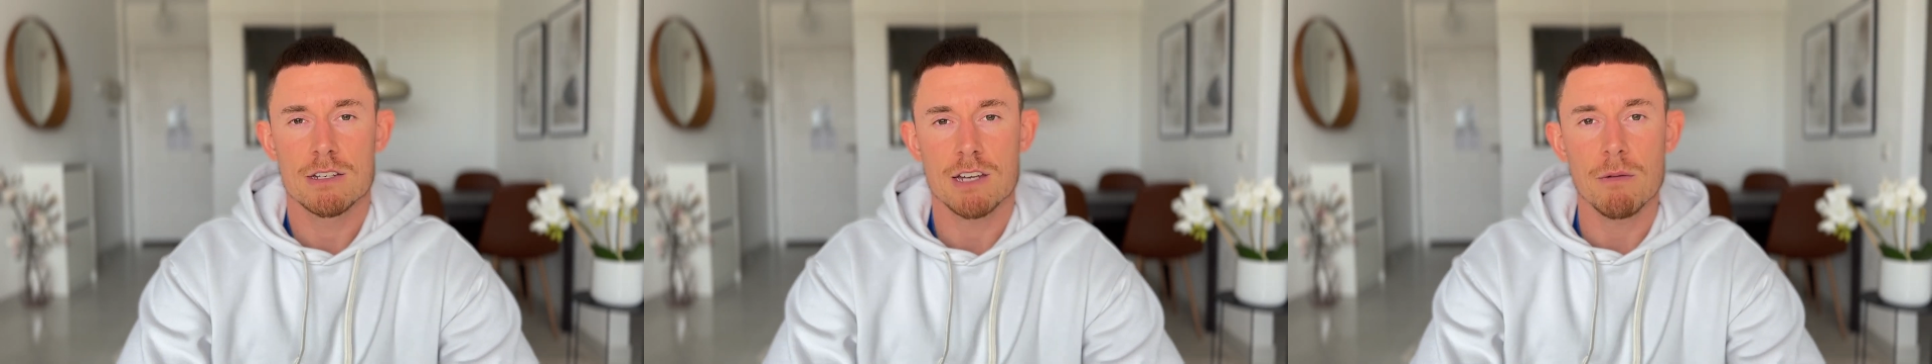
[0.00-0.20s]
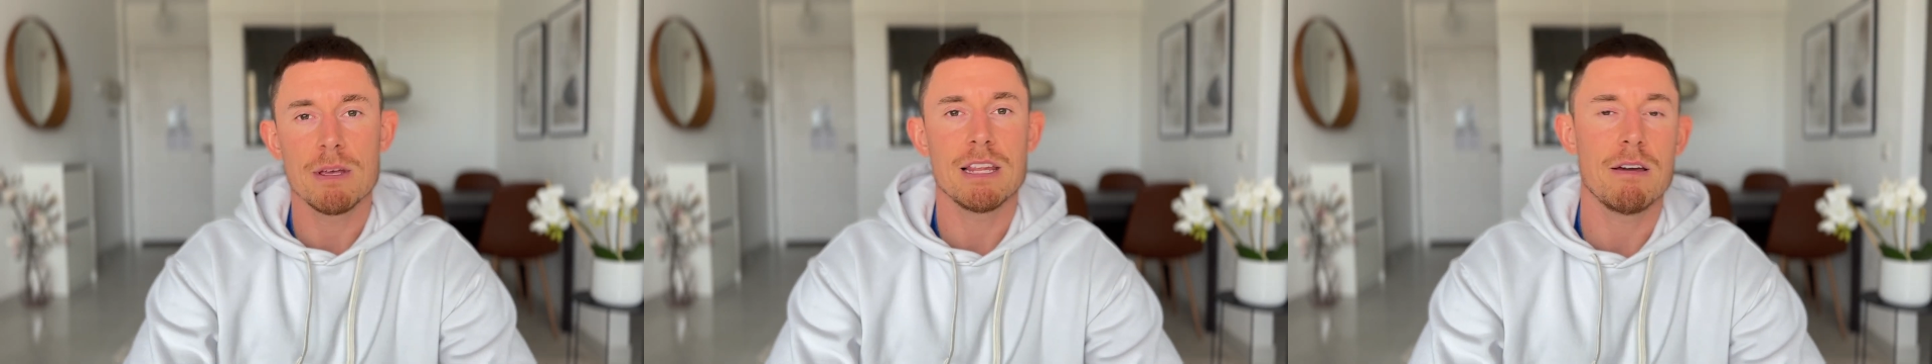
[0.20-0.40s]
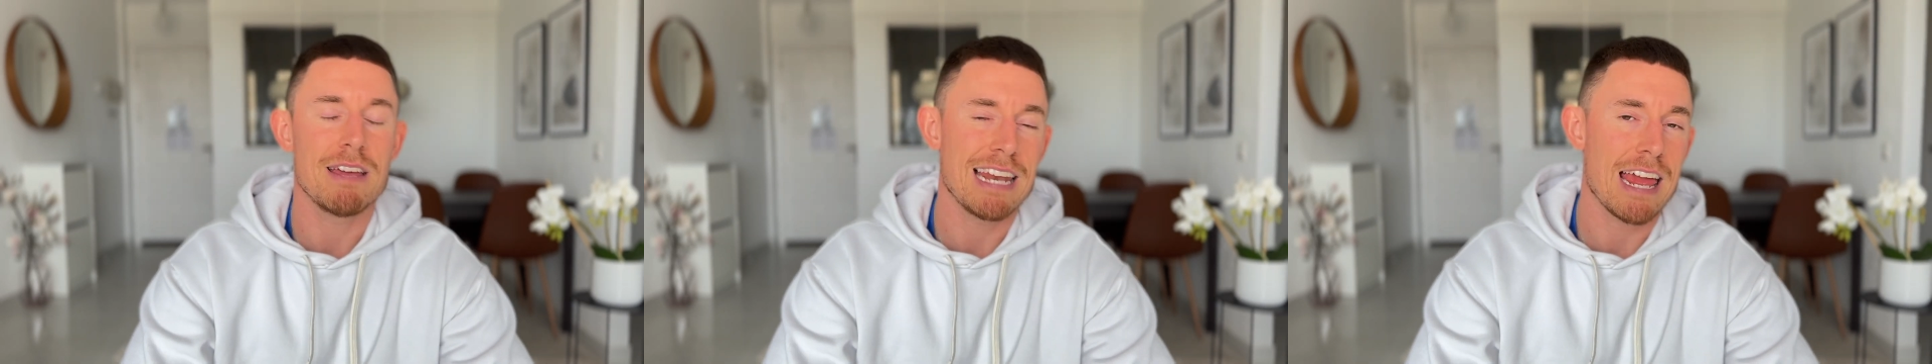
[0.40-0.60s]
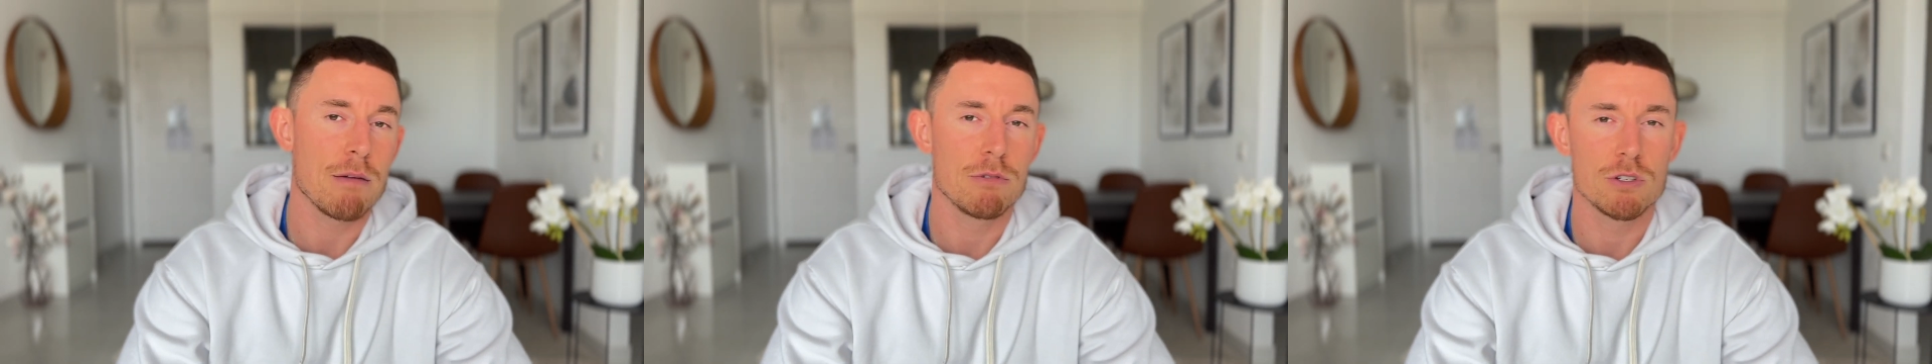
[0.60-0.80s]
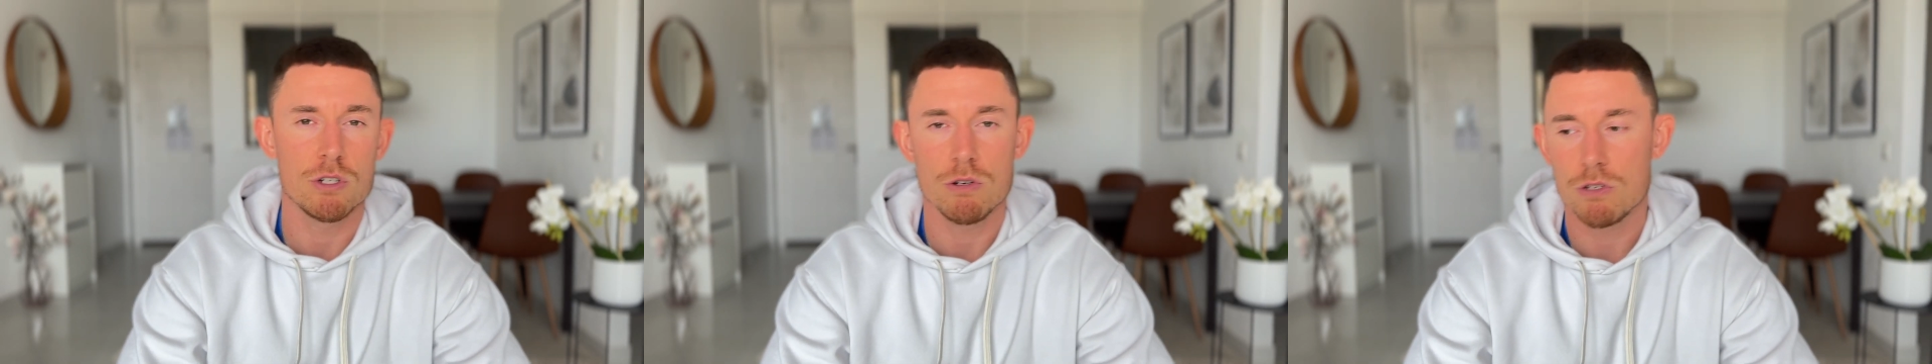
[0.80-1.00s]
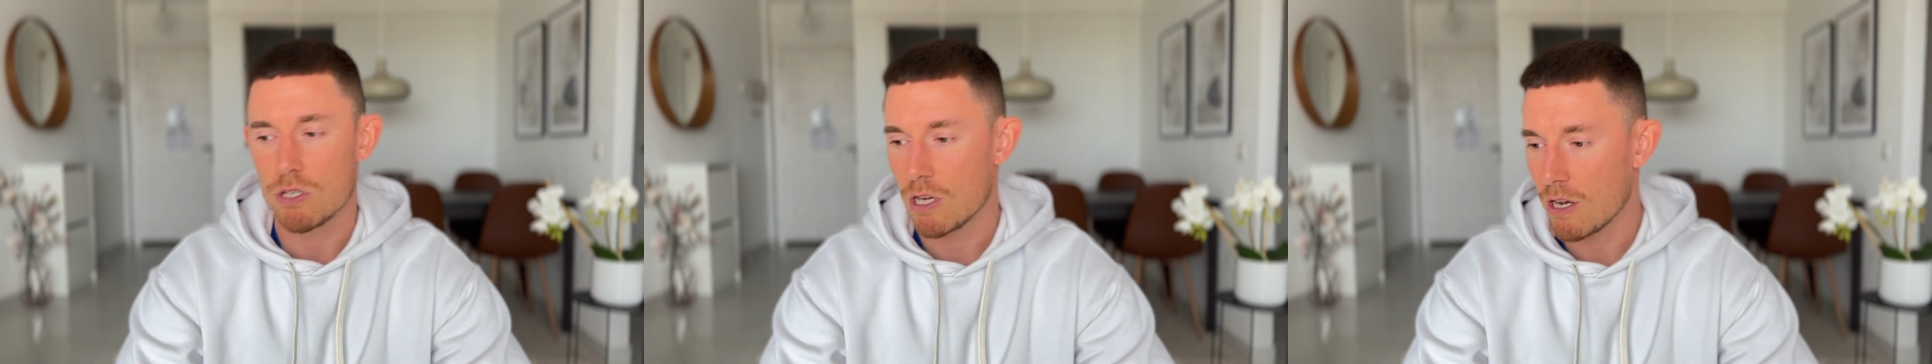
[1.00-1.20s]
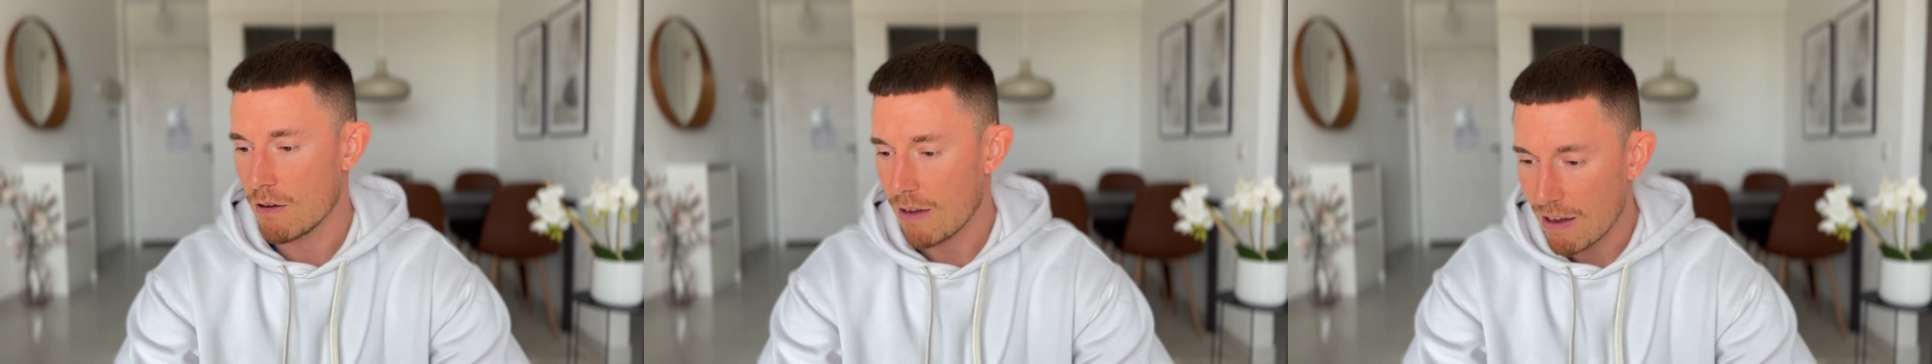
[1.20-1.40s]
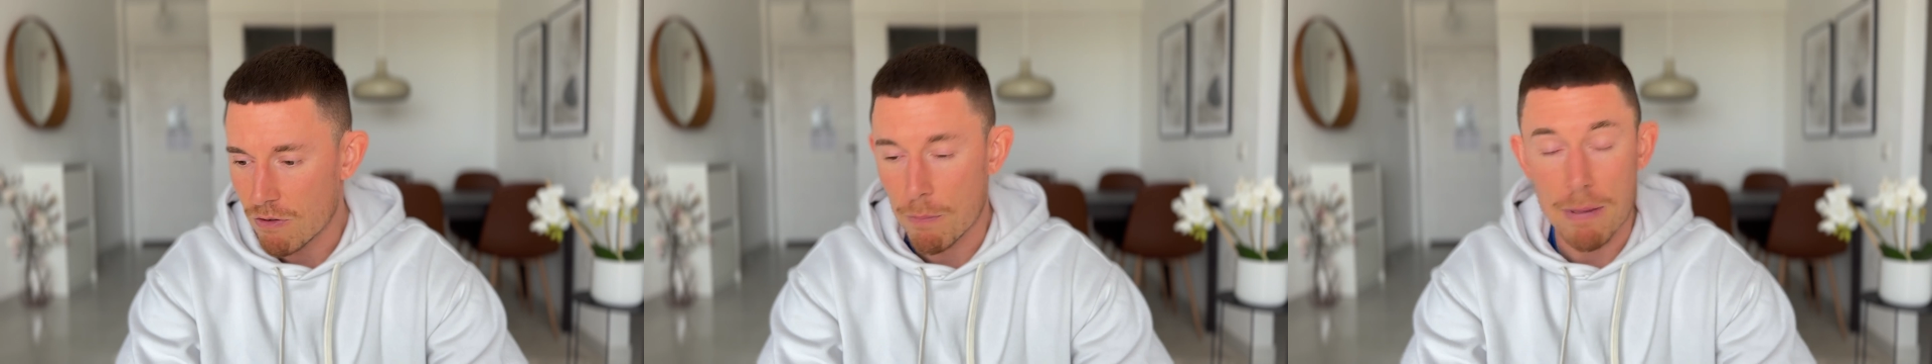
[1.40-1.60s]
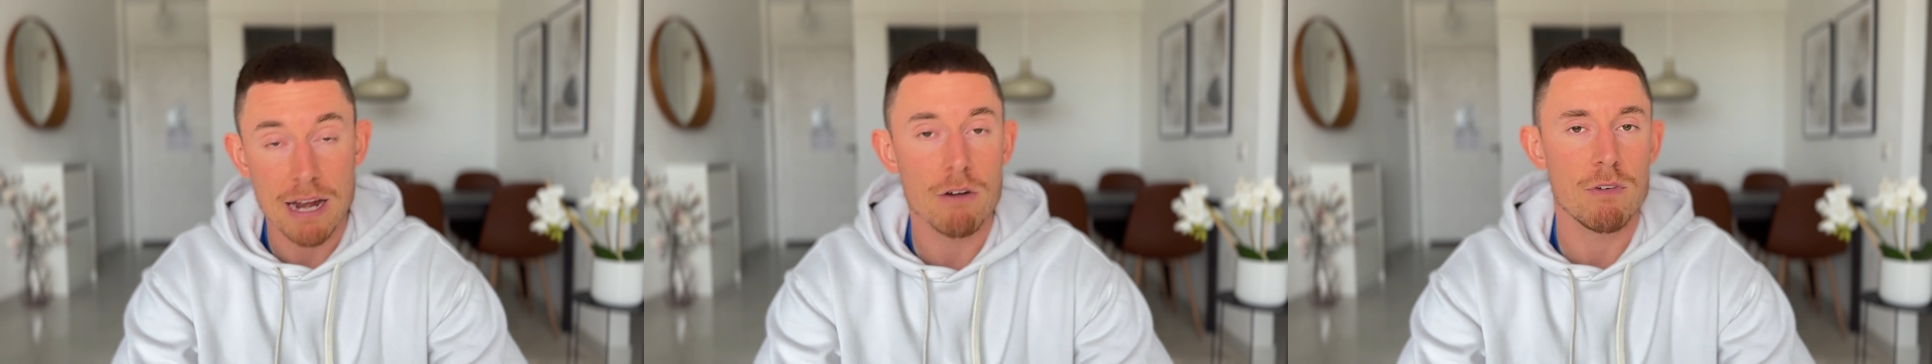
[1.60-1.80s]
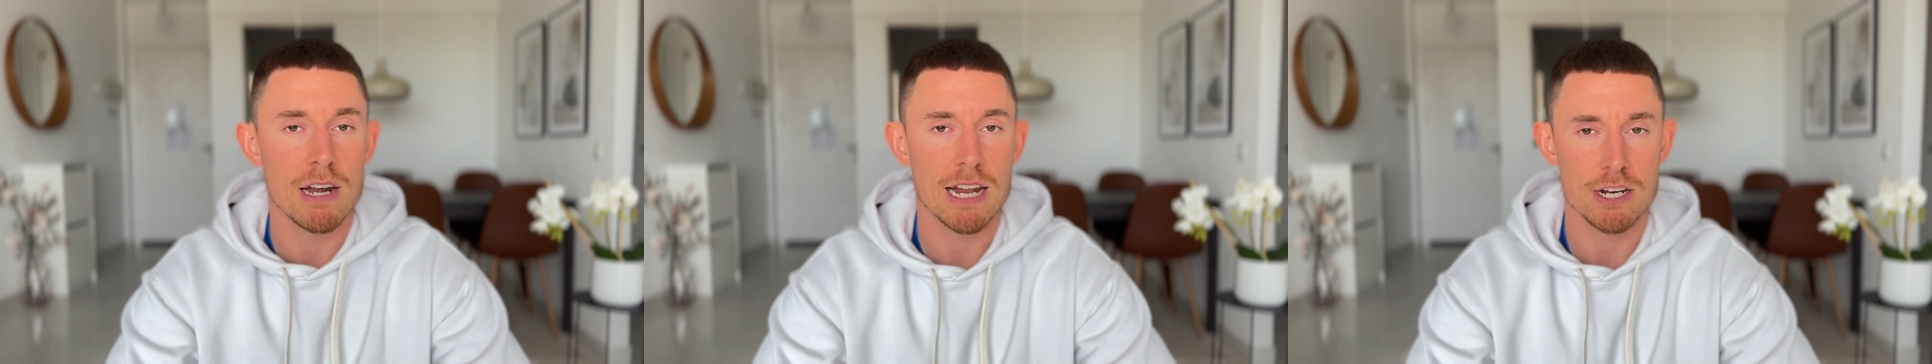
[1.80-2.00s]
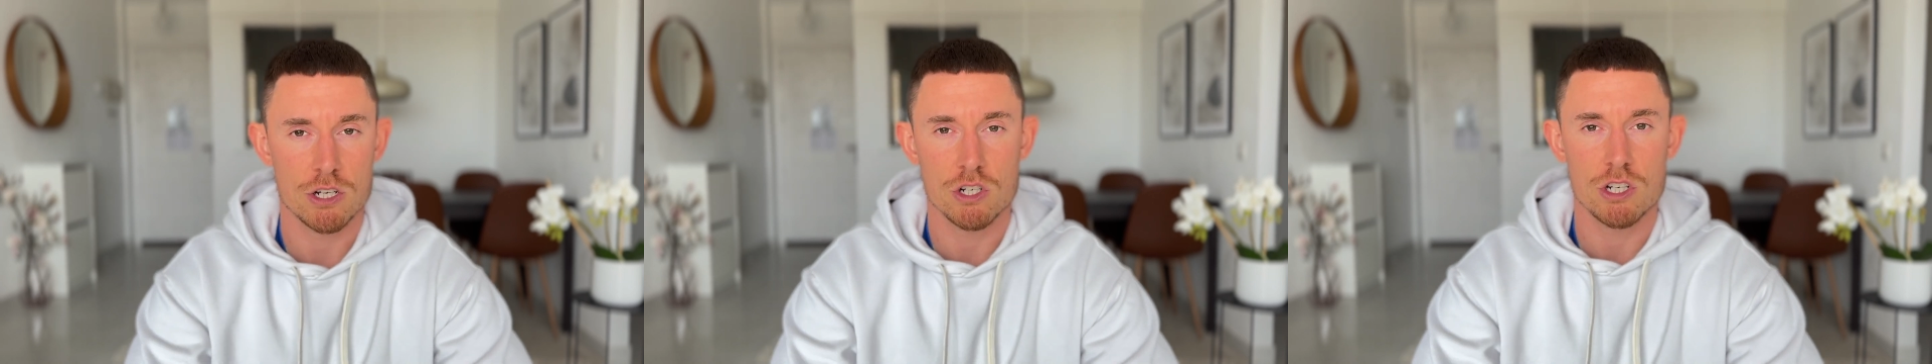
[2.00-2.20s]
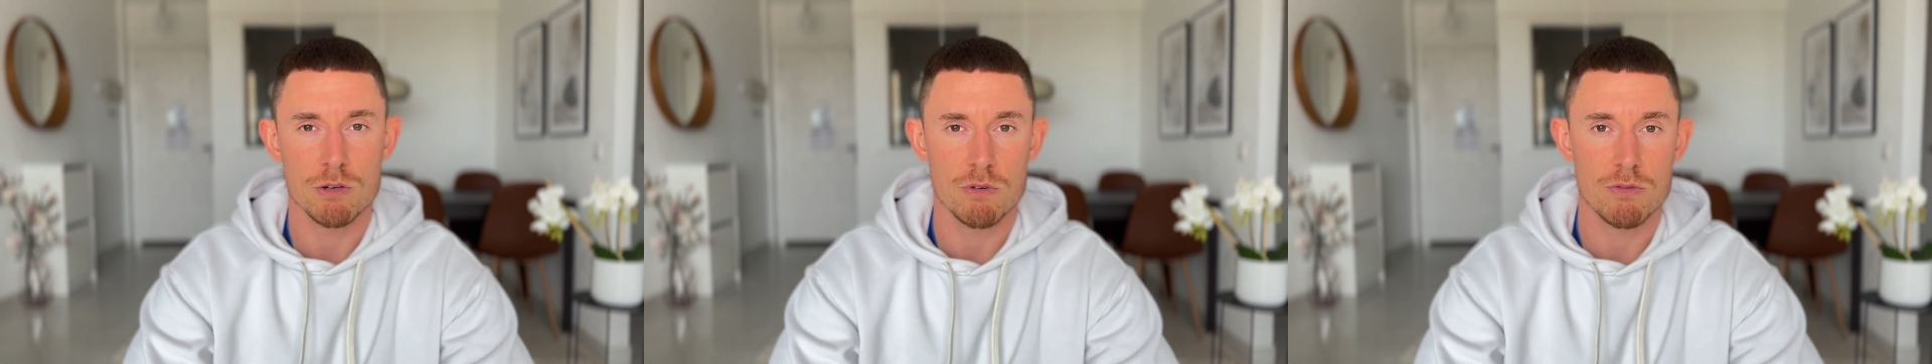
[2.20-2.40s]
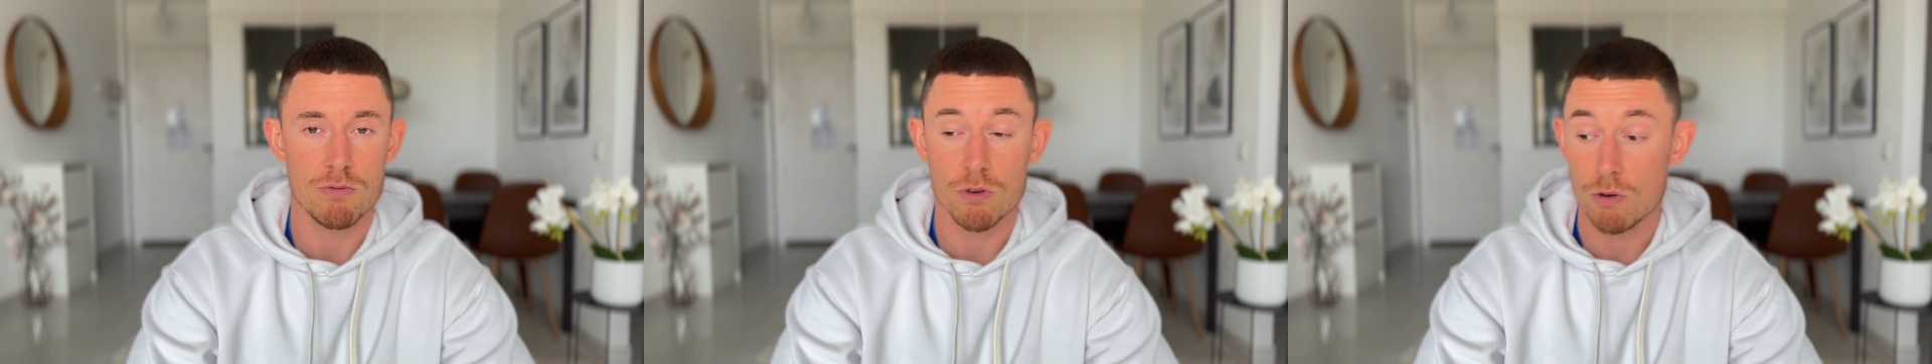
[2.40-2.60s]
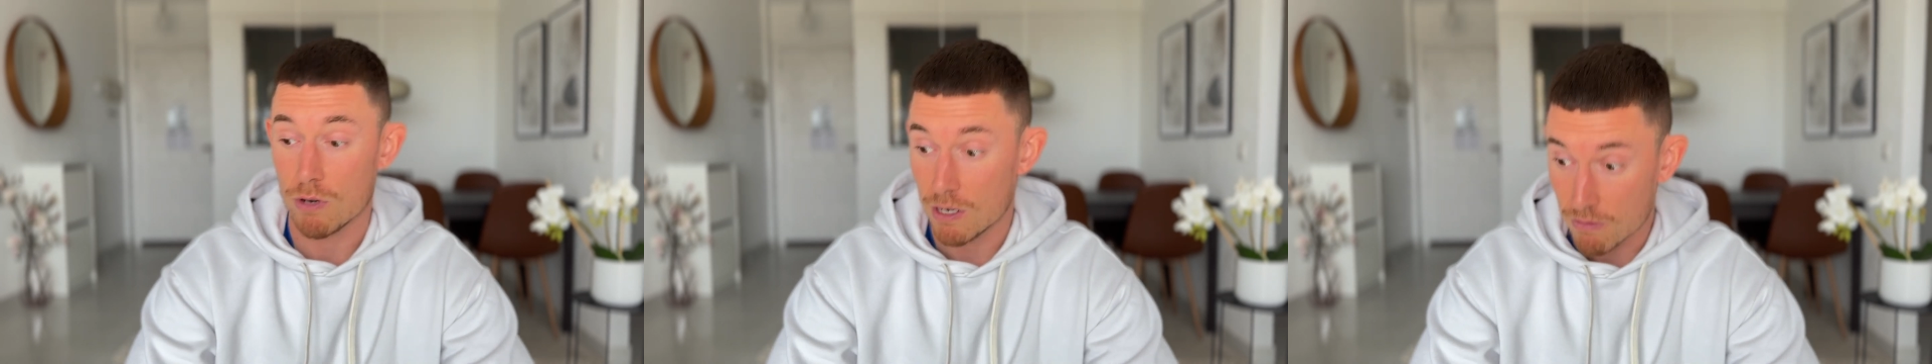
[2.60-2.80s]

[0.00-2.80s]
Something that enables you to have a better relationship with food,